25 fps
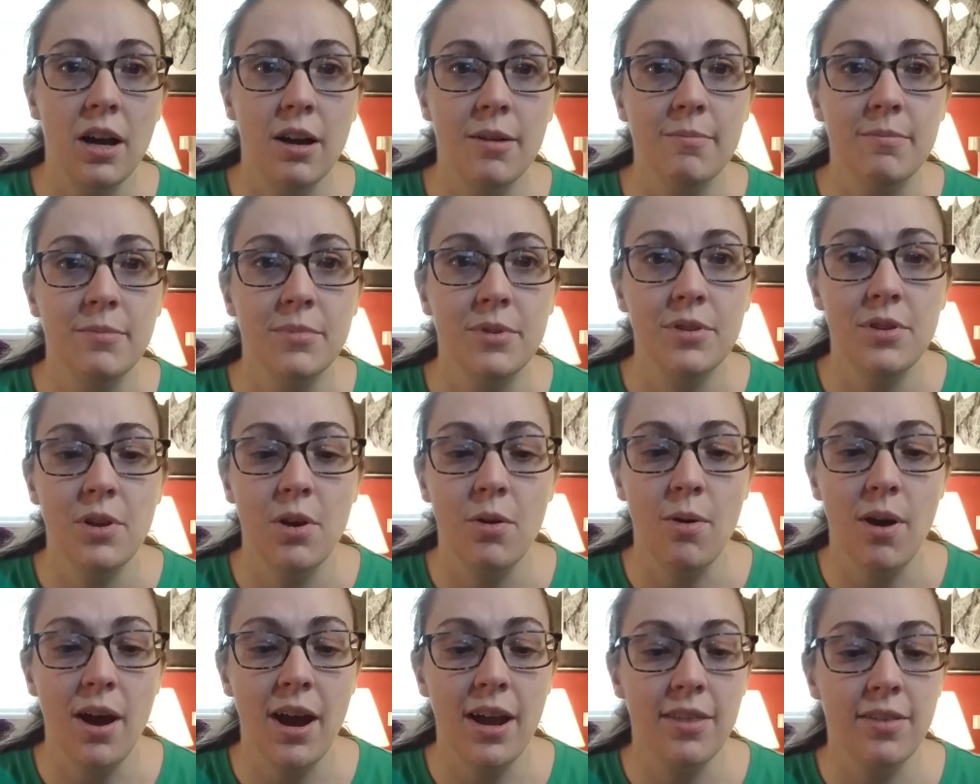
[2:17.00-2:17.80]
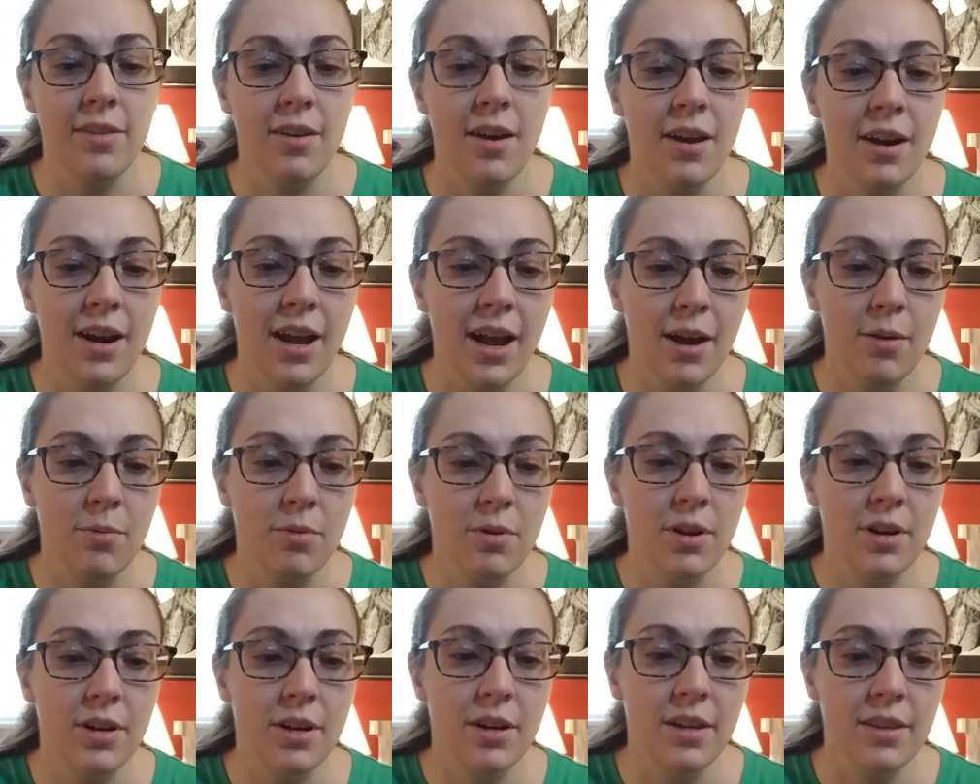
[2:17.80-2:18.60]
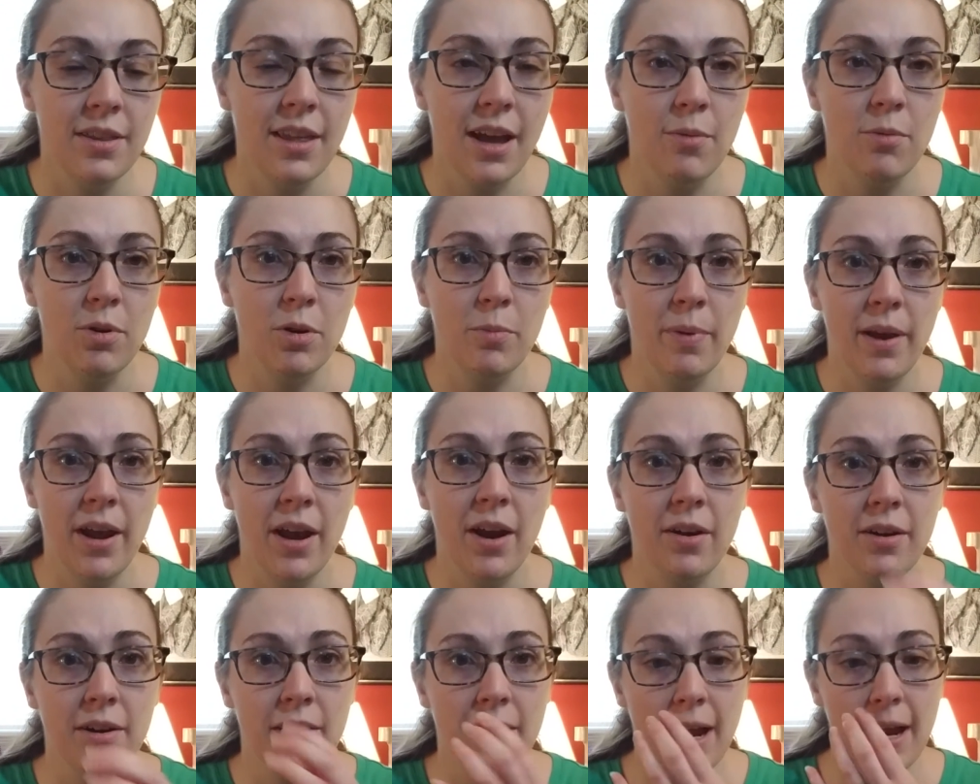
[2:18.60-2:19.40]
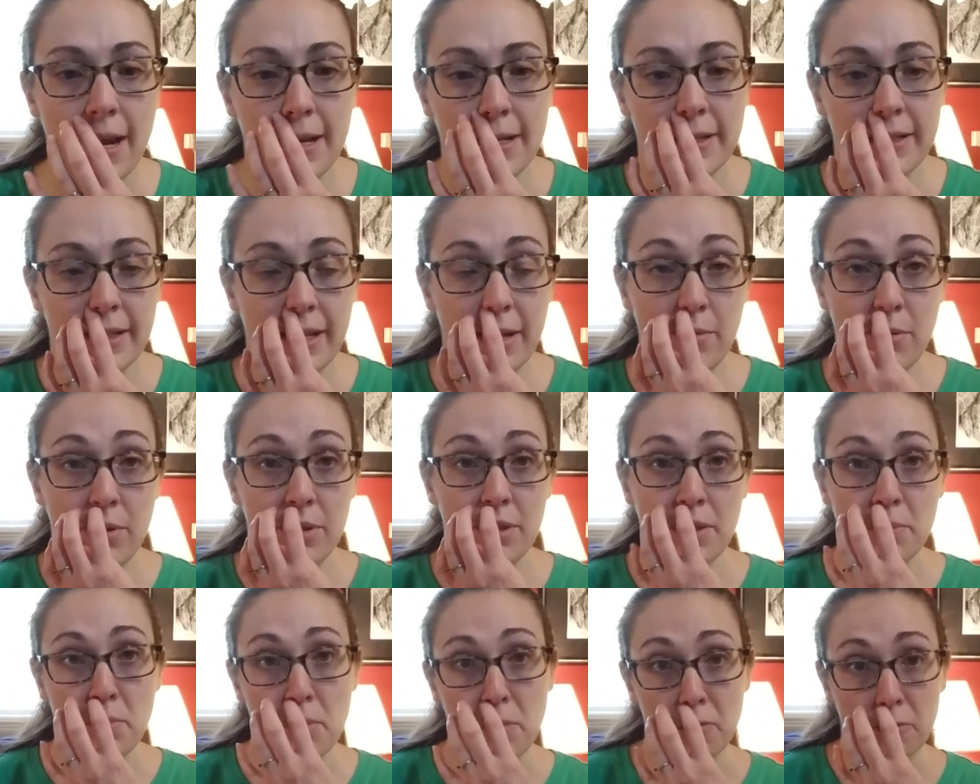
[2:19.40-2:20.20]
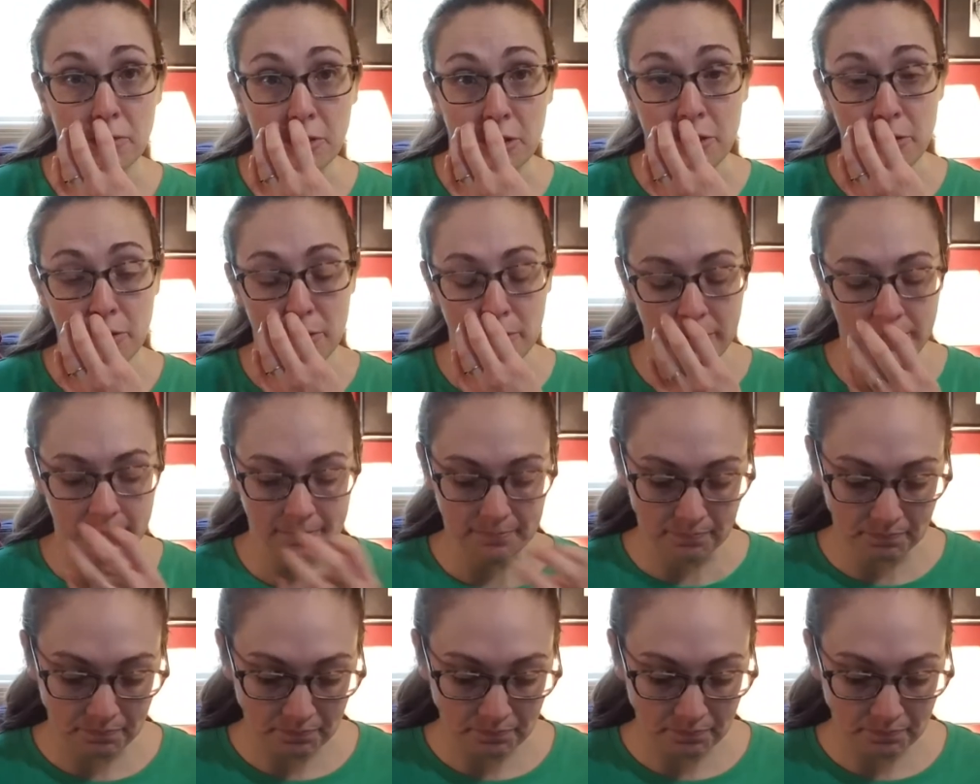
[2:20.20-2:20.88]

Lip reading: So I thought that would pair nicely with the maroon.